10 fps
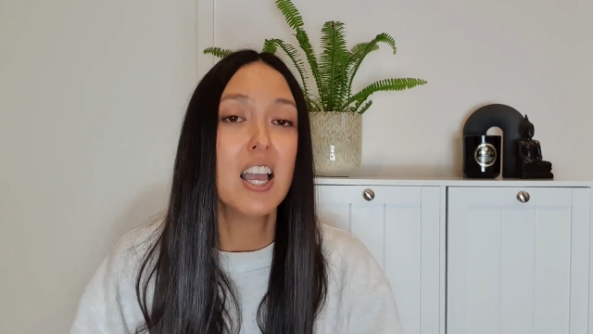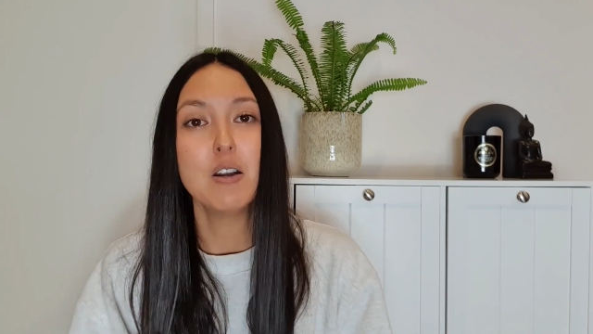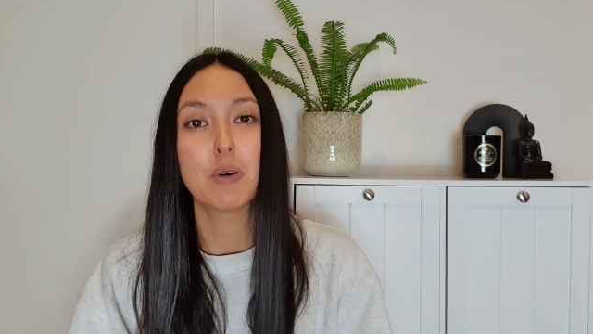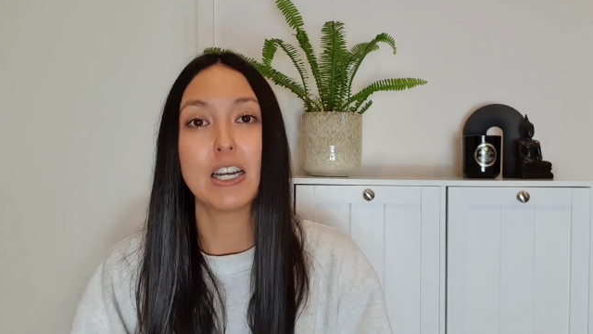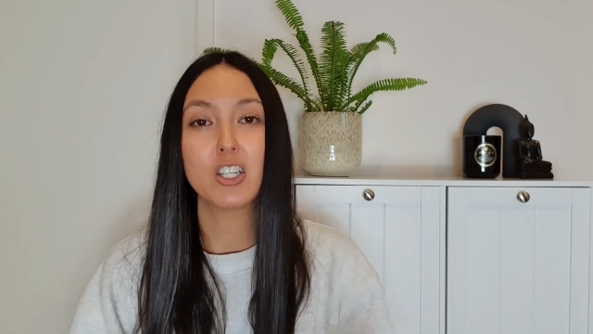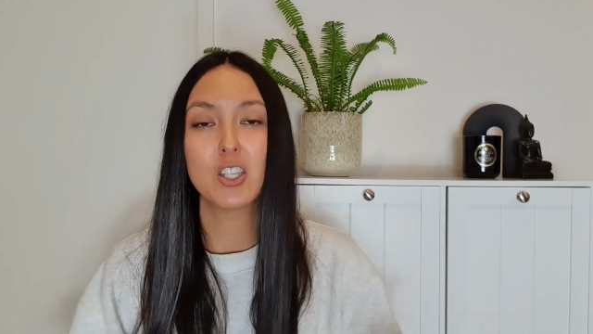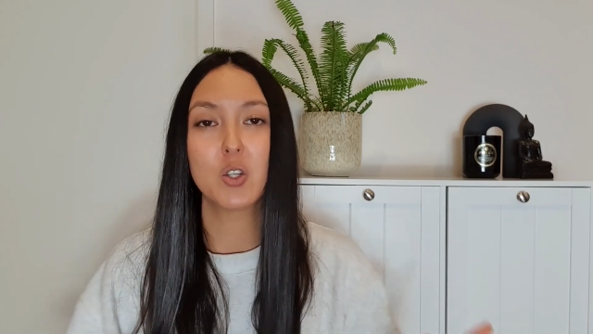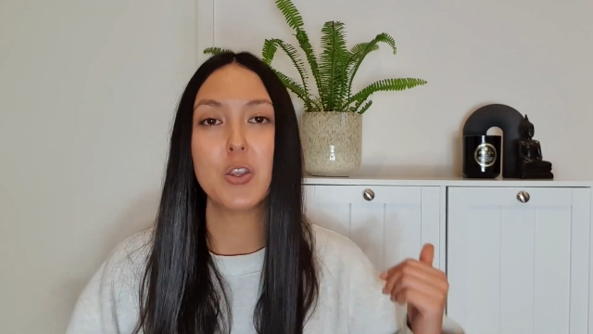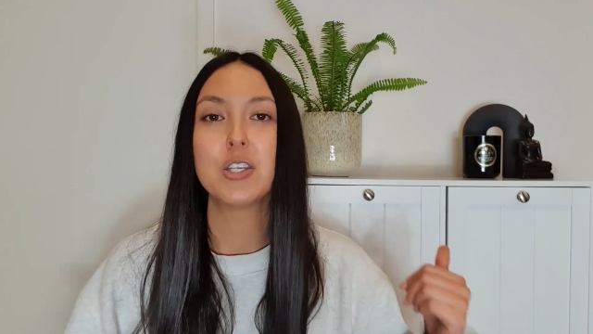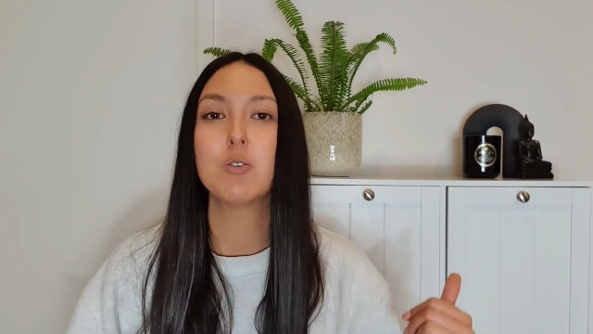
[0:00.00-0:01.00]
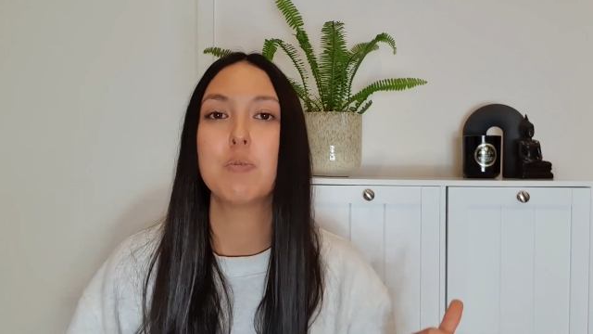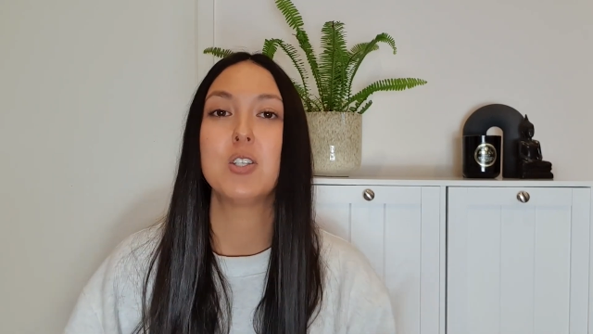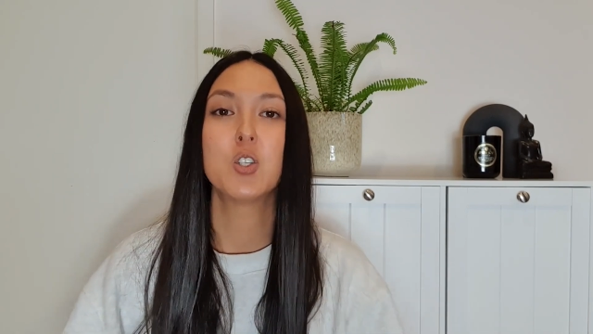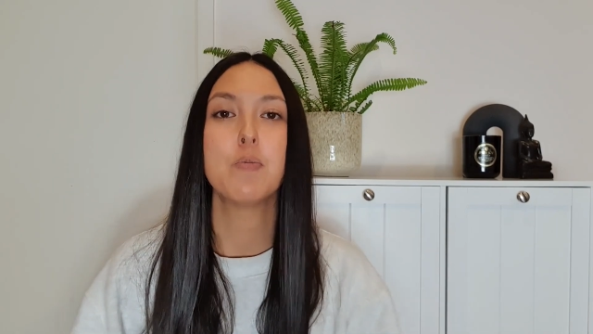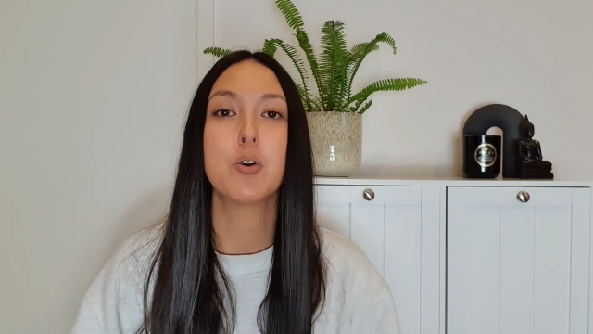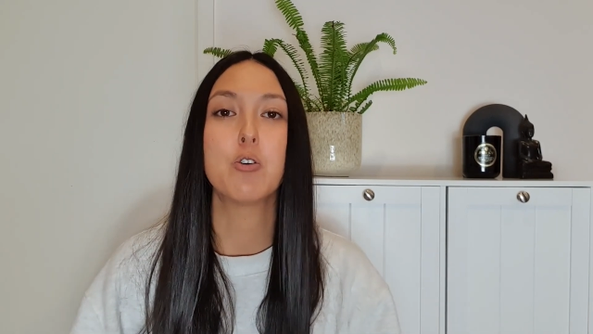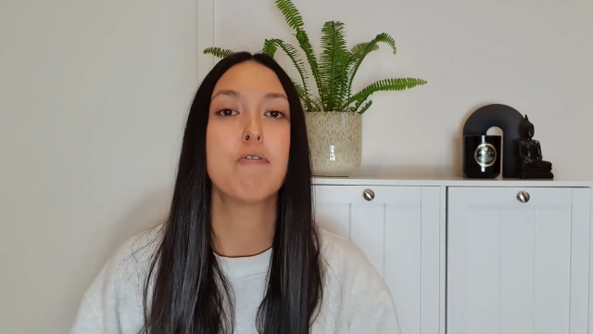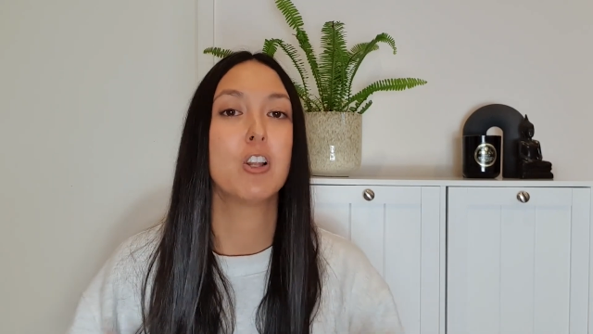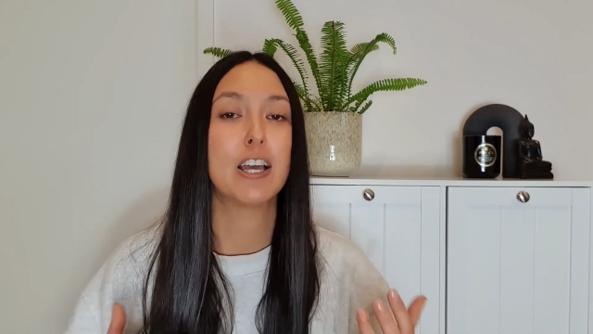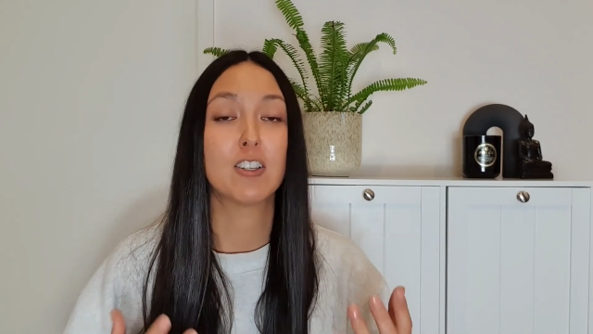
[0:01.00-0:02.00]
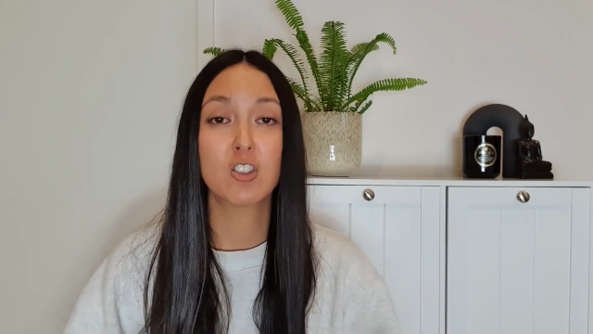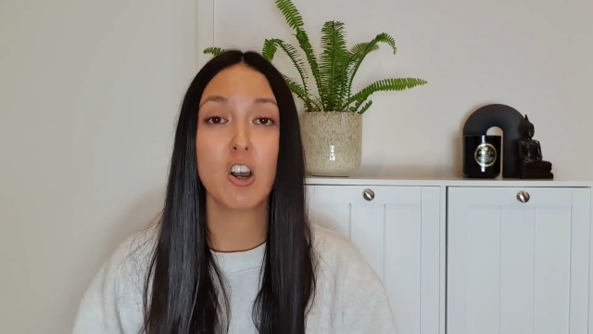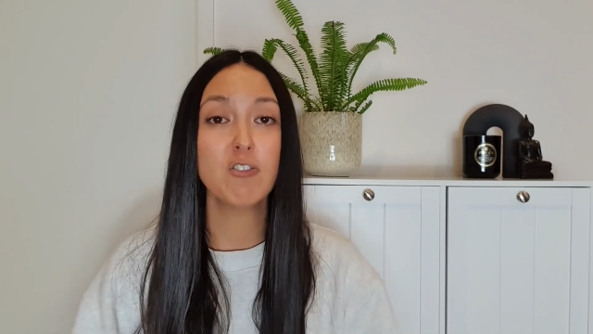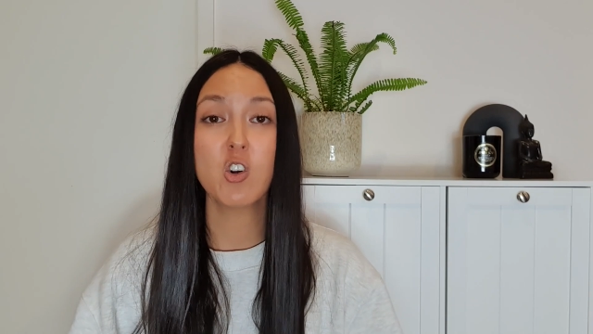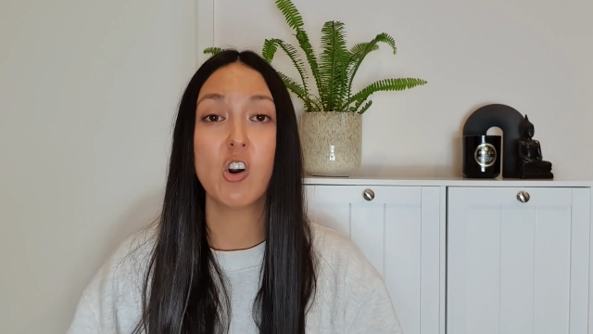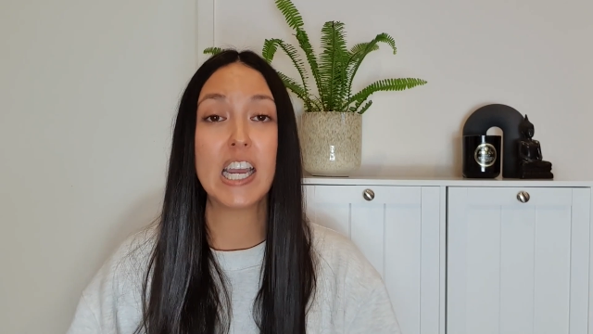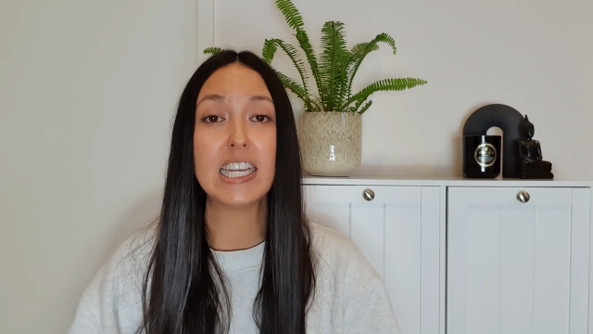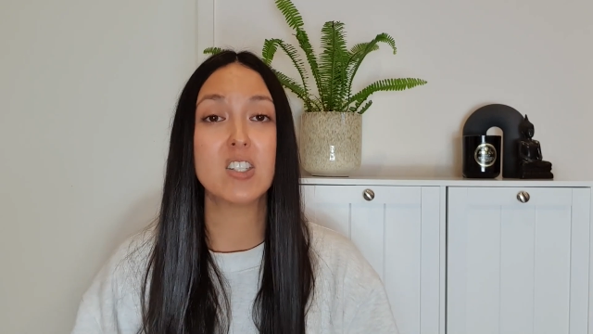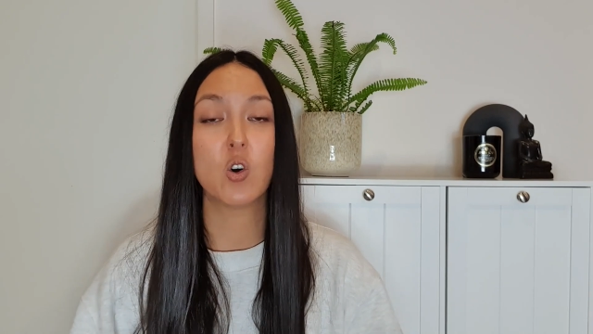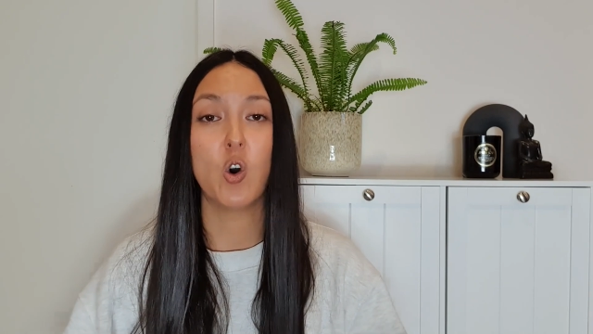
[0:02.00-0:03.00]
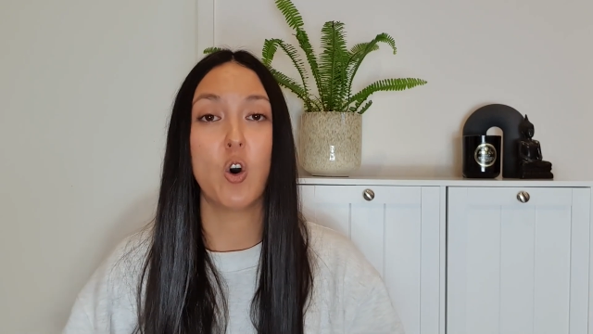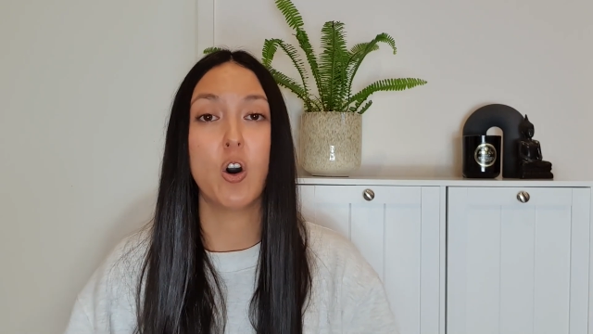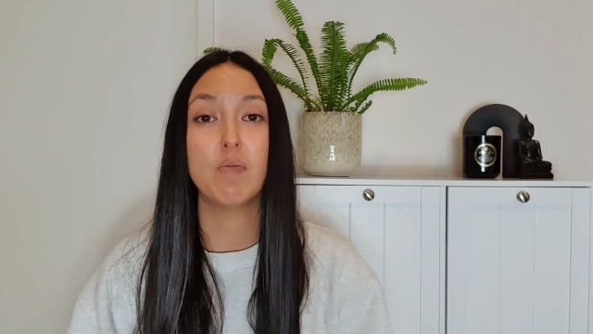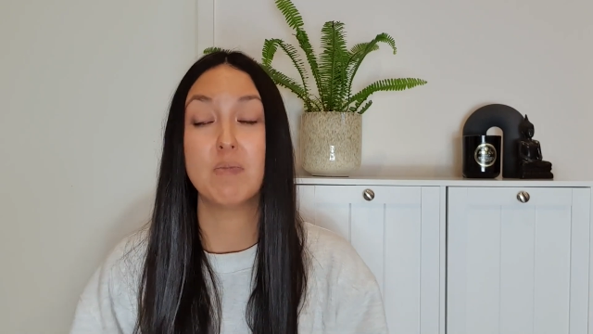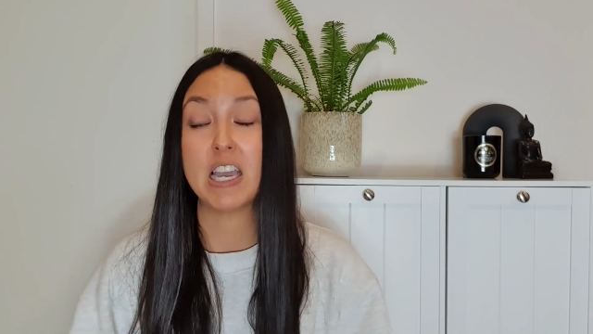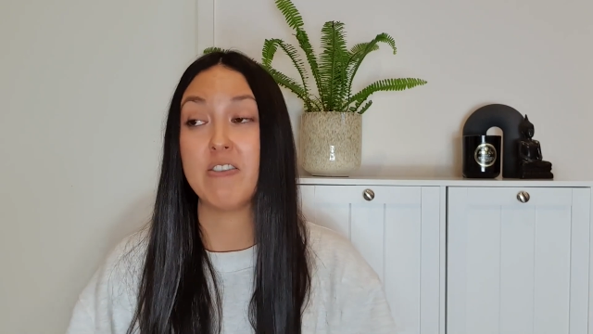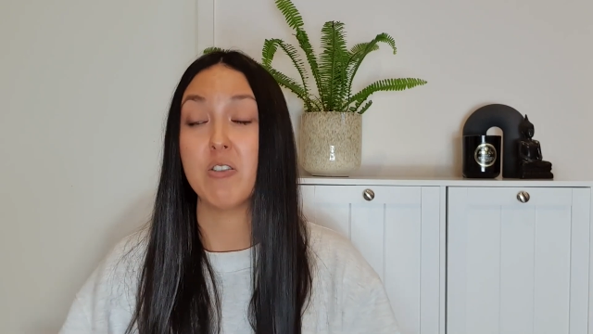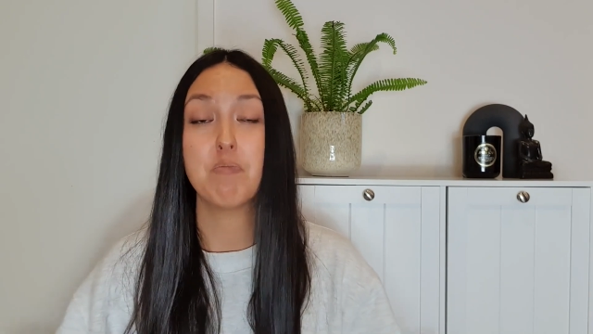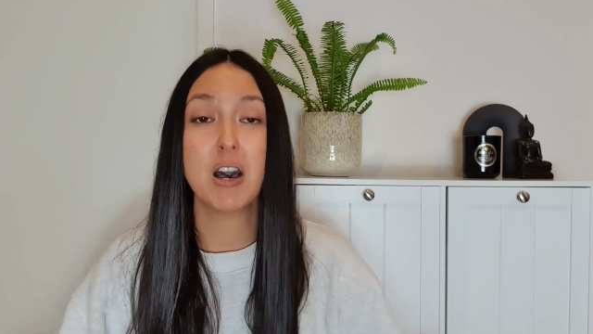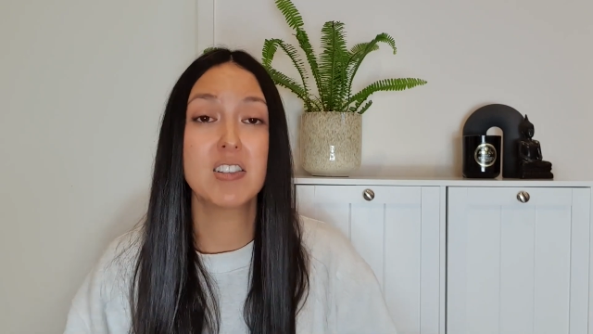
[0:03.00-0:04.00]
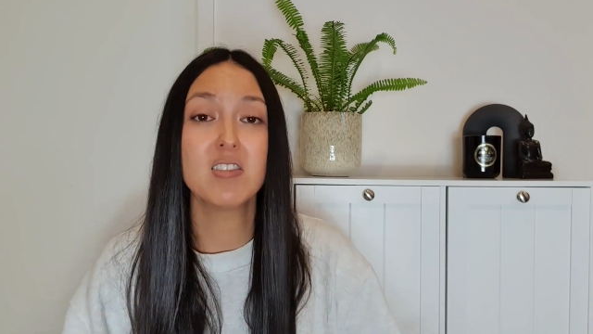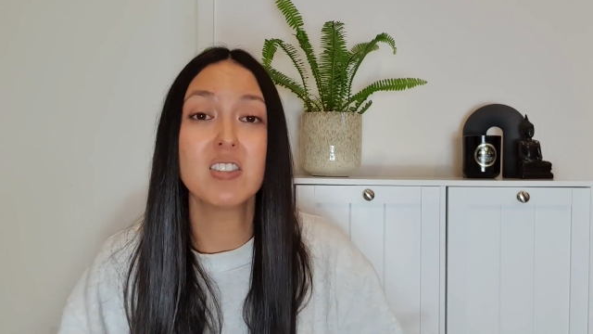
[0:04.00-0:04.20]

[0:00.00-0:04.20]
But I just thought this would be super good for like soft toys or even puzzles.